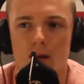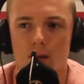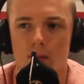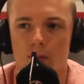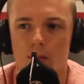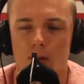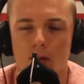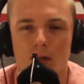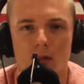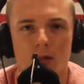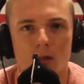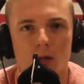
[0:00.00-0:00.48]

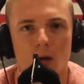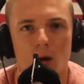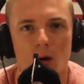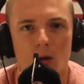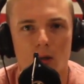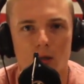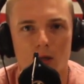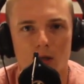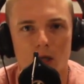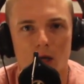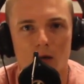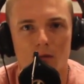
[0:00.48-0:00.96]
Milton
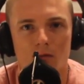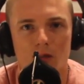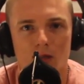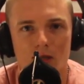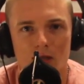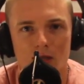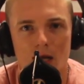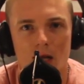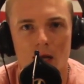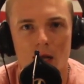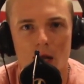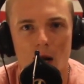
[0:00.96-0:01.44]
always loved to
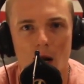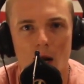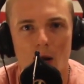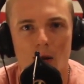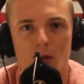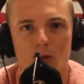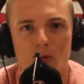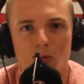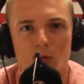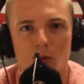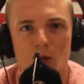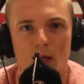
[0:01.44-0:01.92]
say that I
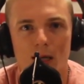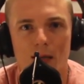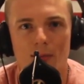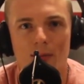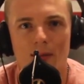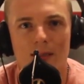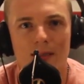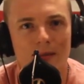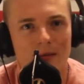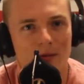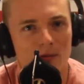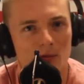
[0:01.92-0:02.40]
was
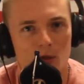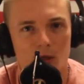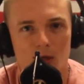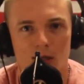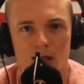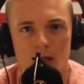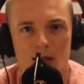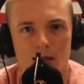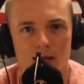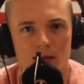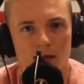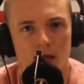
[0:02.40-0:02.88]
whipped, which
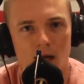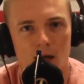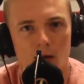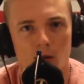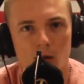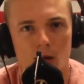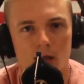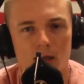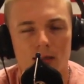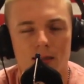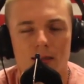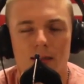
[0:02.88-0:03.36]
goes, I
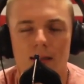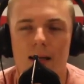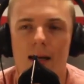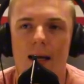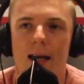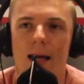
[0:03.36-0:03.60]
was.